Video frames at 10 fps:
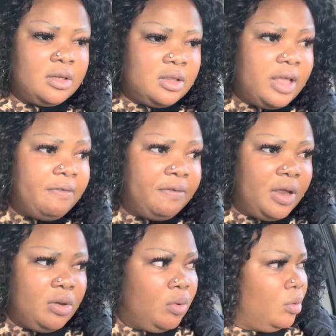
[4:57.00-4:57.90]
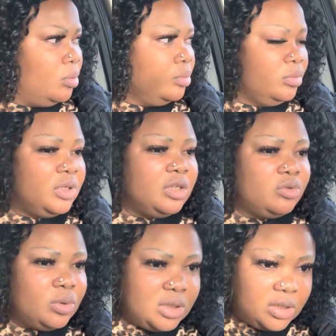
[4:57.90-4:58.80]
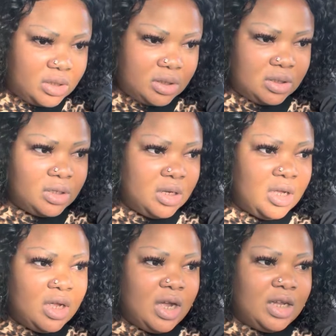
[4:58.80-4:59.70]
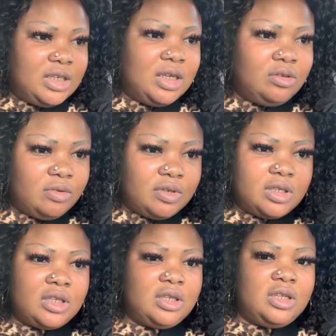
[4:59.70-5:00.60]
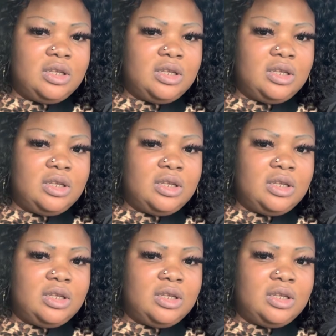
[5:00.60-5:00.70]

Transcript: though. They do it. at the end of the thing,